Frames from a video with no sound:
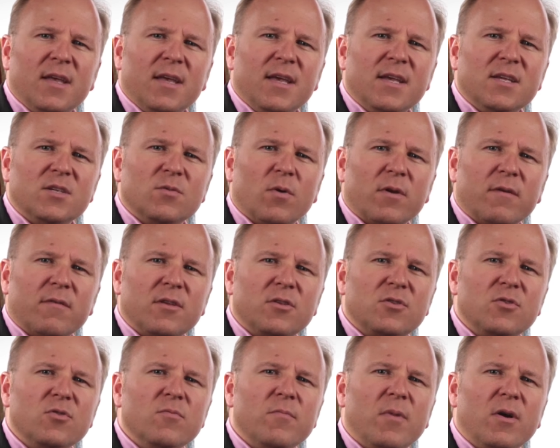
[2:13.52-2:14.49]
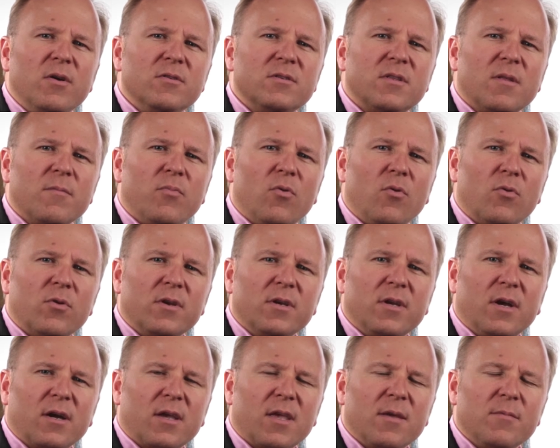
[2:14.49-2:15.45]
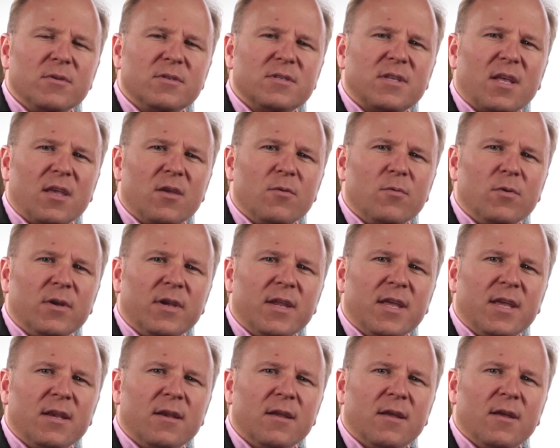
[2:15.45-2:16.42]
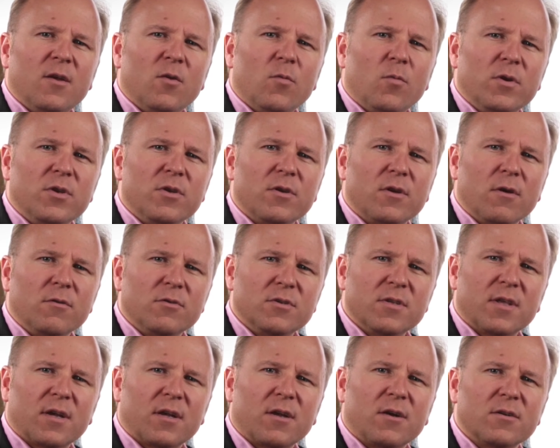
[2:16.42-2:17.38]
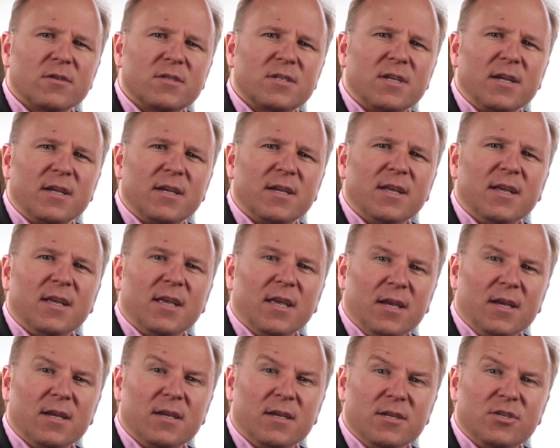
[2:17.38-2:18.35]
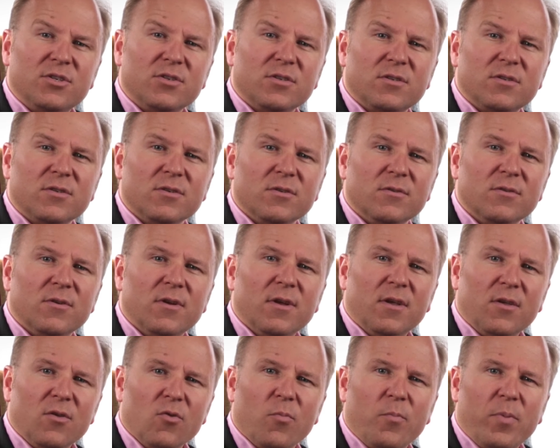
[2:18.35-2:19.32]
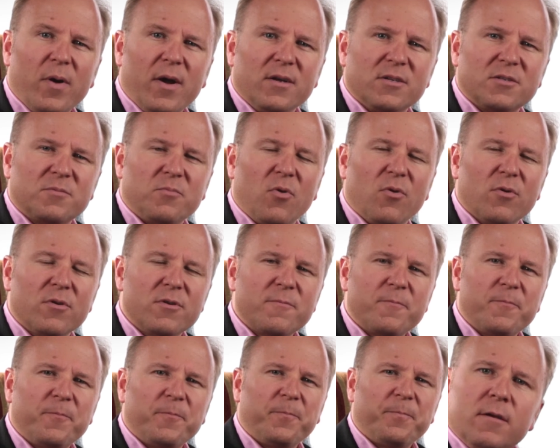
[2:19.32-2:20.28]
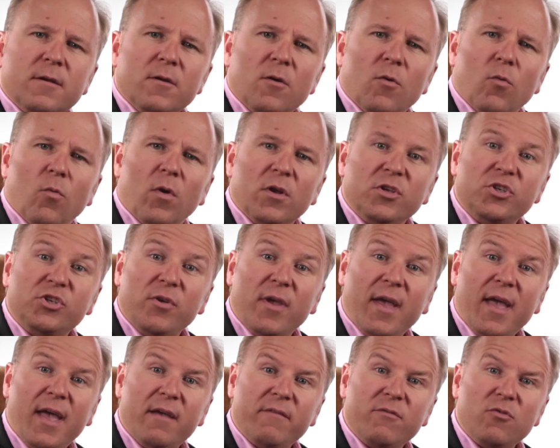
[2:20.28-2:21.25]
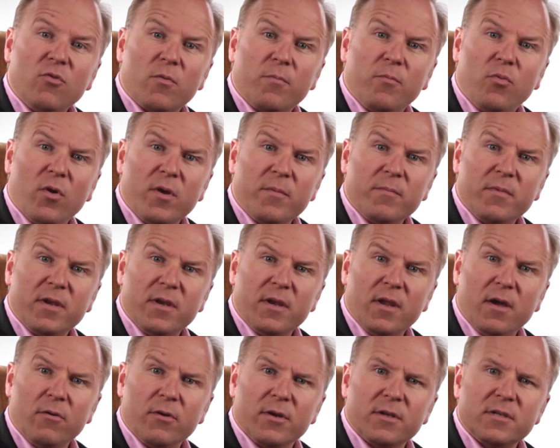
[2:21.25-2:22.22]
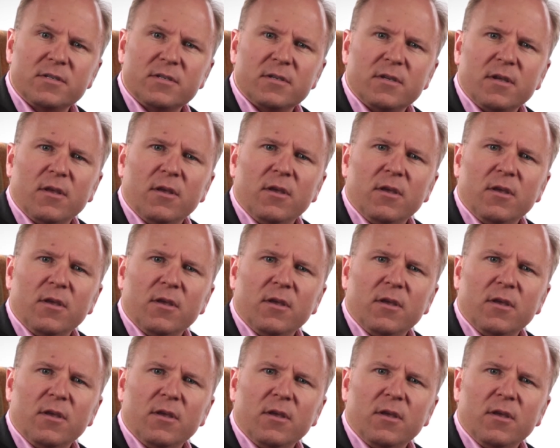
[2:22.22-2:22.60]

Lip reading: is one of the two most important documents that you will need when you go to the consulate in addition to your passport. Once you have your appointment notice,